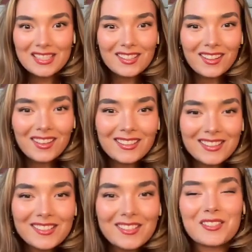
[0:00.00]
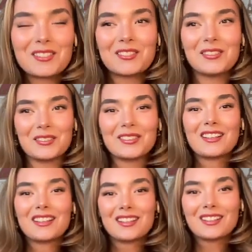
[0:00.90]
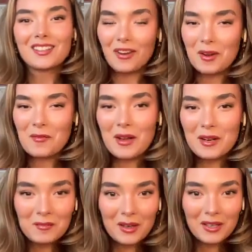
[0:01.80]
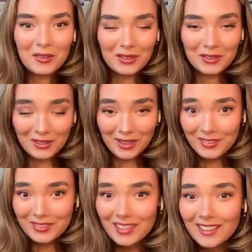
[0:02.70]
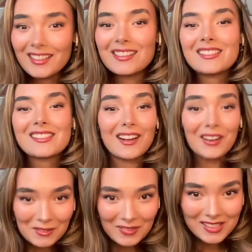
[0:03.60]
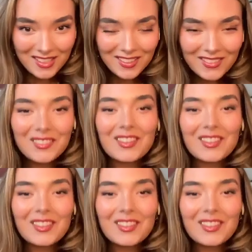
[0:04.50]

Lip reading: It's a lot easier to talk behind a mic and I don't have to stare at myself.